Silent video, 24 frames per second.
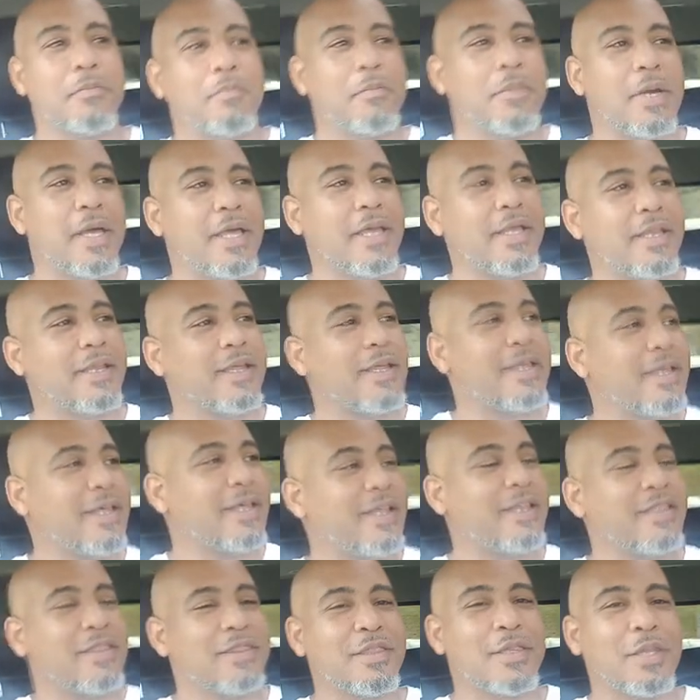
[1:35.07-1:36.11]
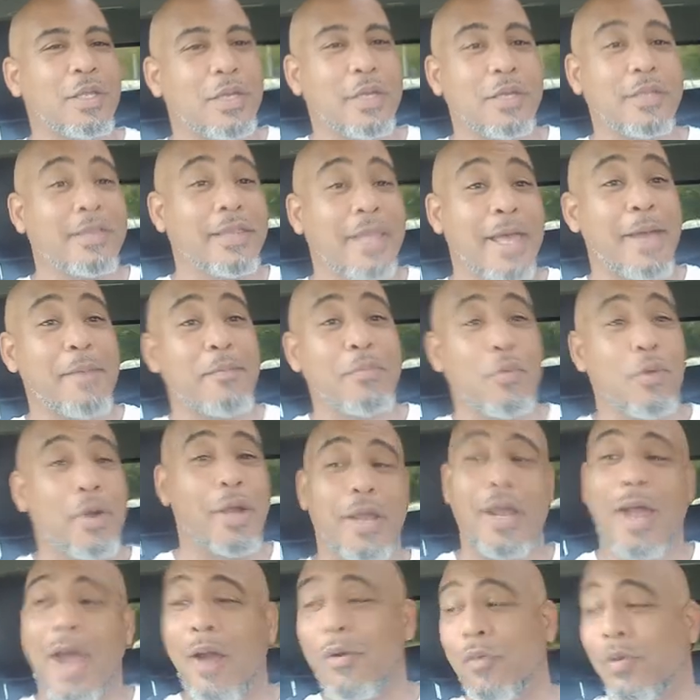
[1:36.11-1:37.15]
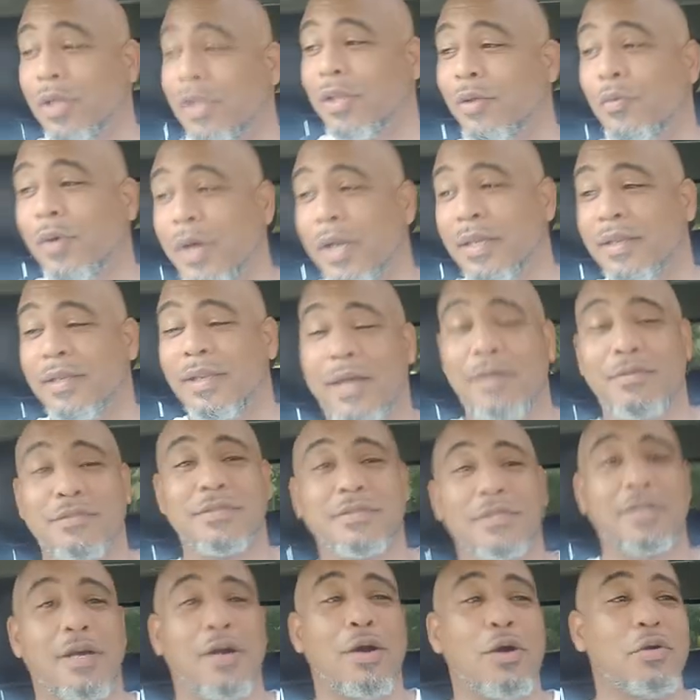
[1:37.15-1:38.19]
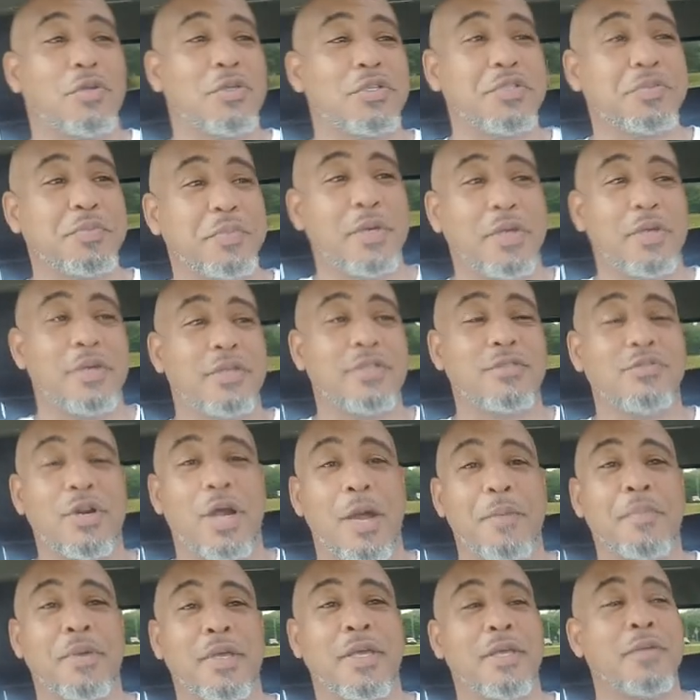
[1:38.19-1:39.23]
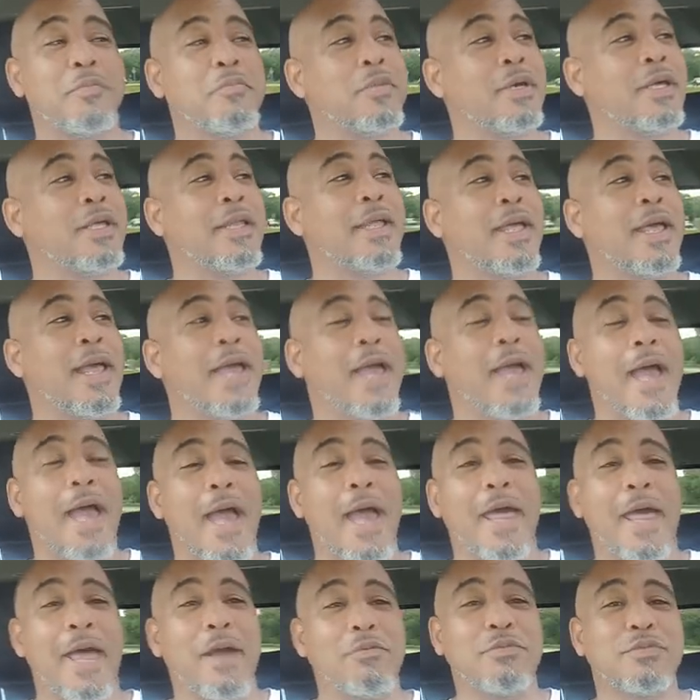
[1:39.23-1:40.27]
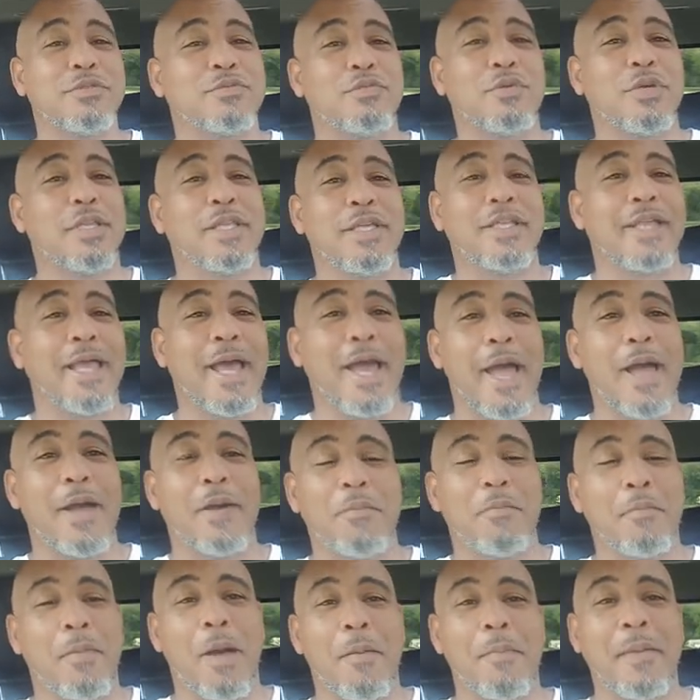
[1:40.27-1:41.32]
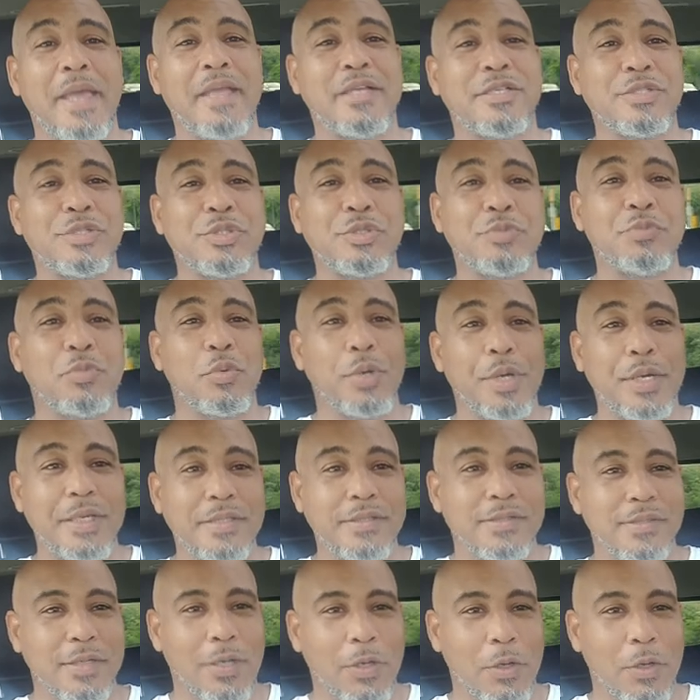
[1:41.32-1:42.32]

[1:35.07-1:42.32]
But the, that point, I really wasn't. That was the Holy Spirit drop in, but that was really not my major two points.